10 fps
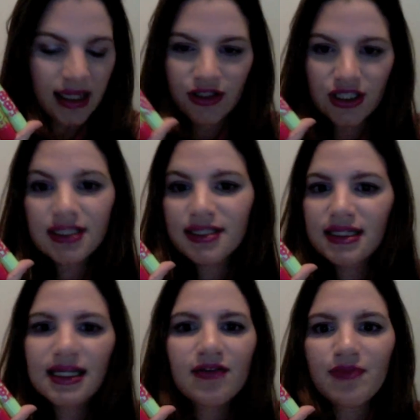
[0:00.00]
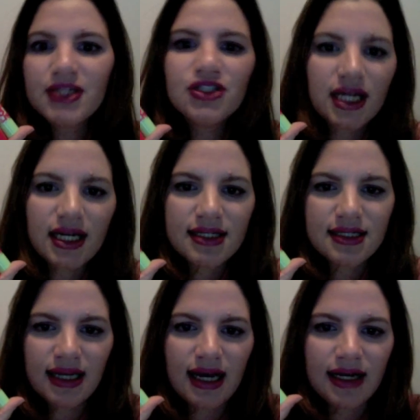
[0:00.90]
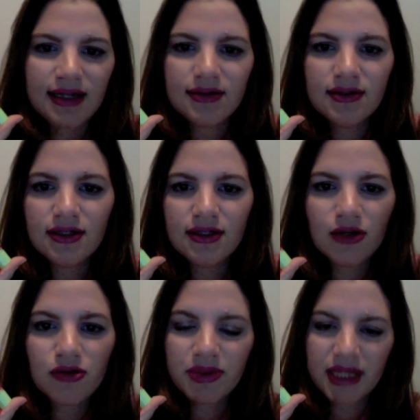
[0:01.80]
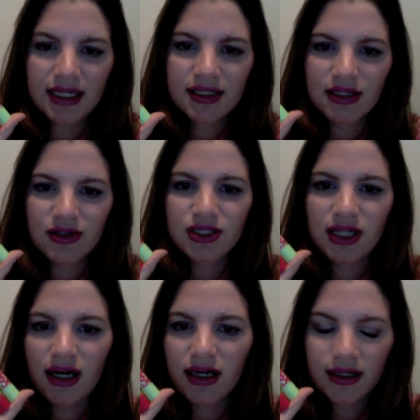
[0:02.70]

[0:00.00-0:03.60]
just to see if by chance they had, replenished their stock.